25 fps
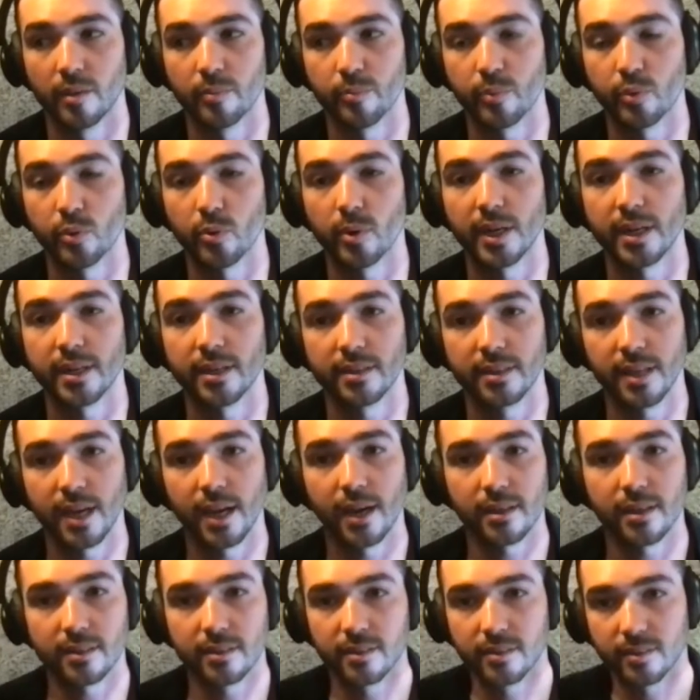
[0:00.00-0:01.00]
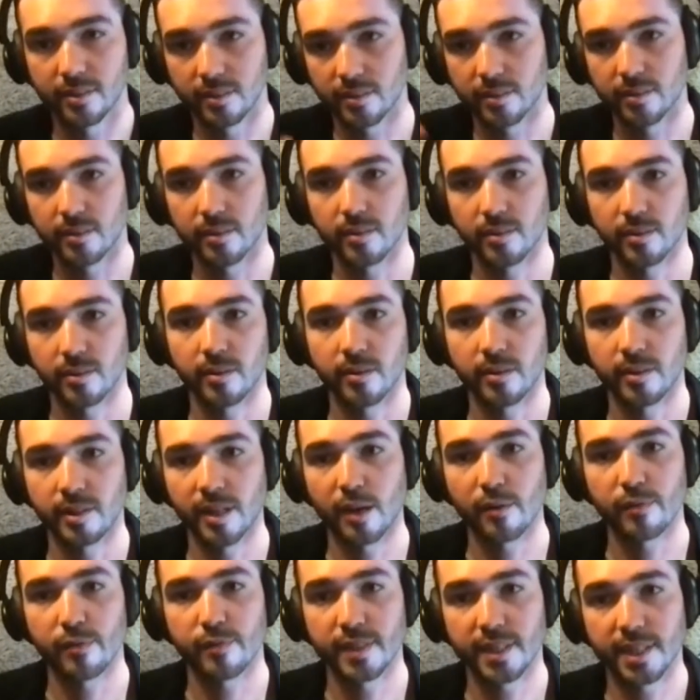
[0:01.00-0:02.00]
bring that
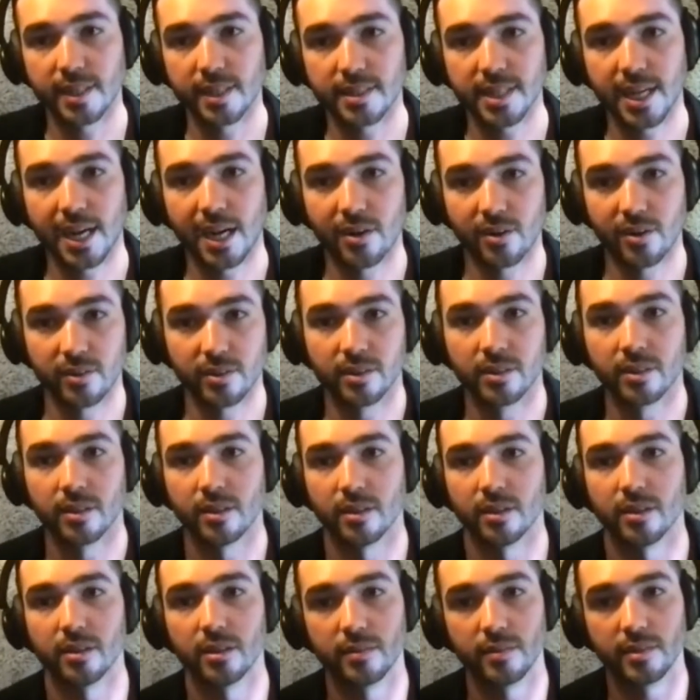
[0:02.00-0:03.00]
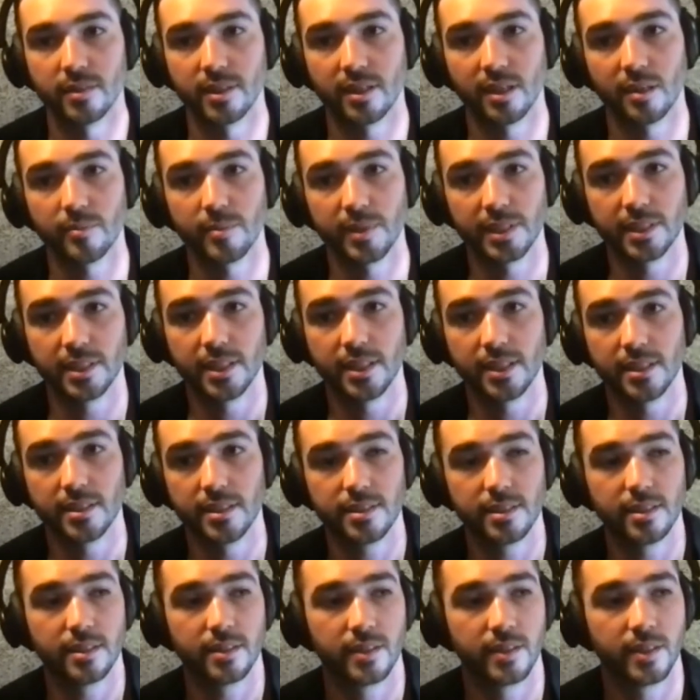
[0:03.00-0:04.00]
figure down over the coming
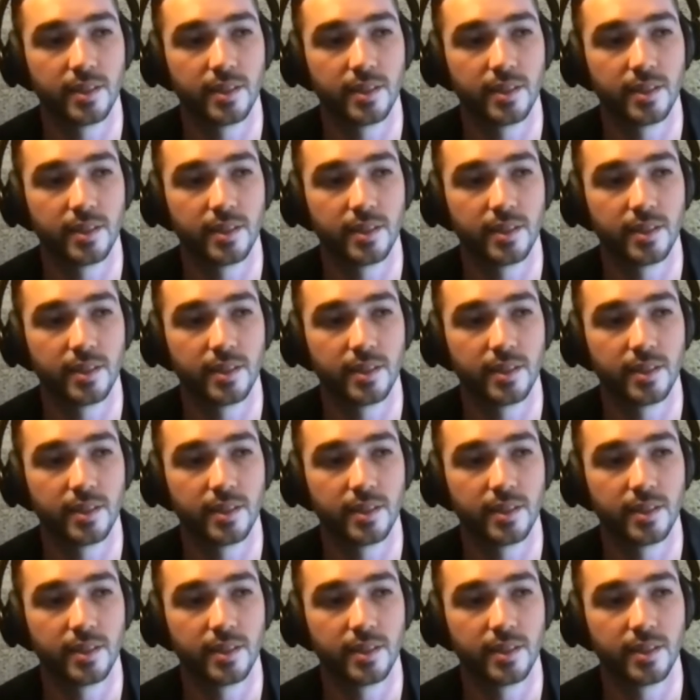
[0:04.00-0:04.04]
years.